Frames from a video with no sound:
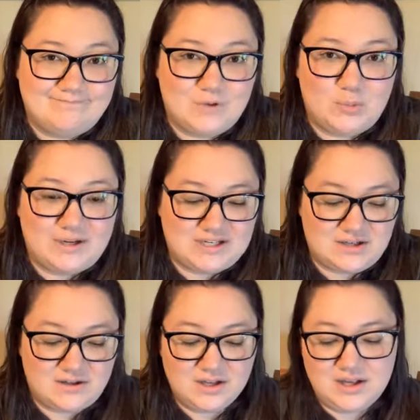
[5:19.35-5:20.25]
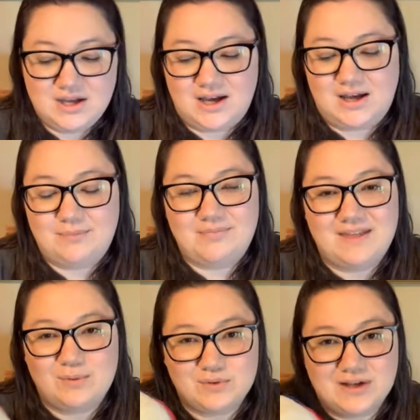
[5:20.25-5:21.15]
No big deal. Um,
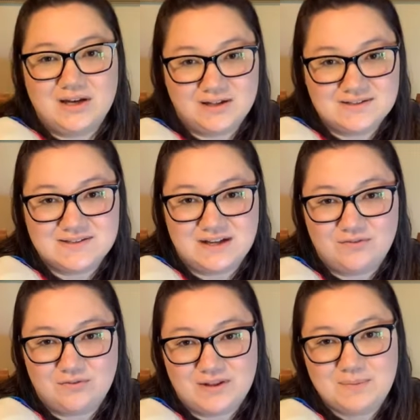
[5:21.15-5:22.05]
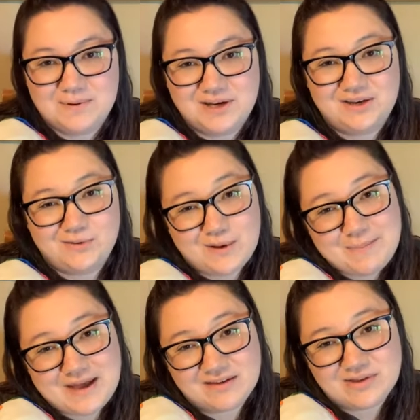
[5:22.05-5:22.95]
they will not unstuff when they put it in your
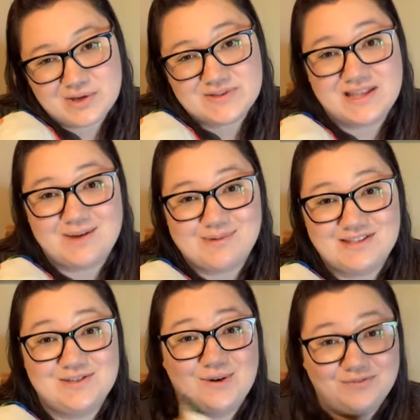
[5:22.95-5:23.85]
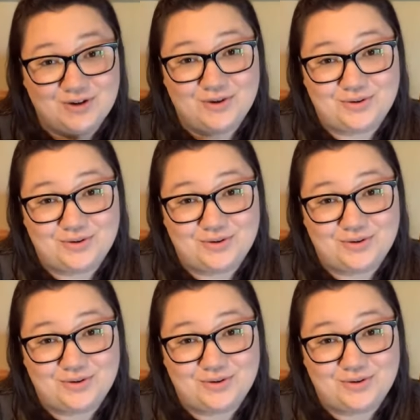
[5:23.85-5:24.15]
wet bag though, so that means you have to go